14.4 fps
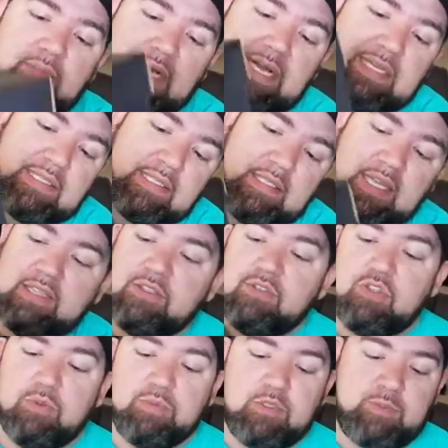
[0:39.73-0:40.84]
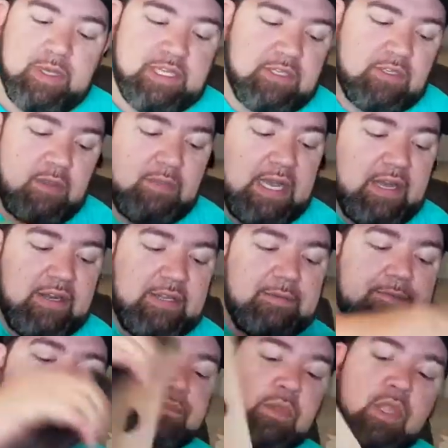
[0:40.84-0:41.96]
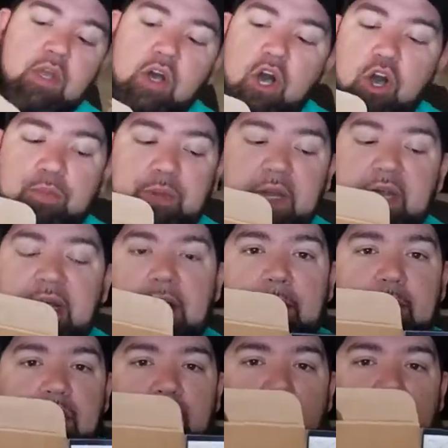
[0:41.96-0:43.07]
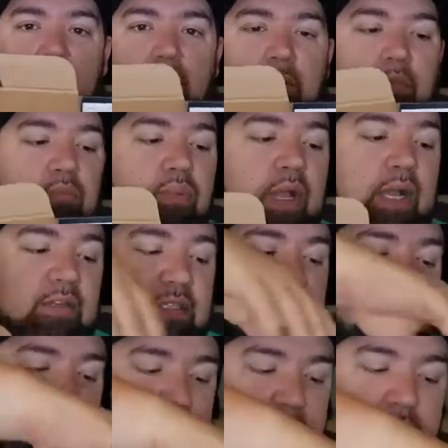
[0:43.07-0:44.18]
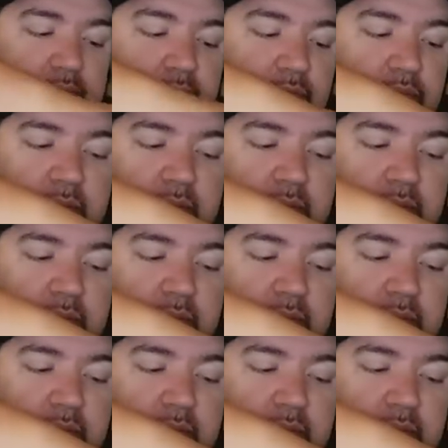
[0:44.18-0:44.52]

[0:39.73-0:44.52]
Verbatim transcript: one box, nothing super special about it. Open it up, brown top,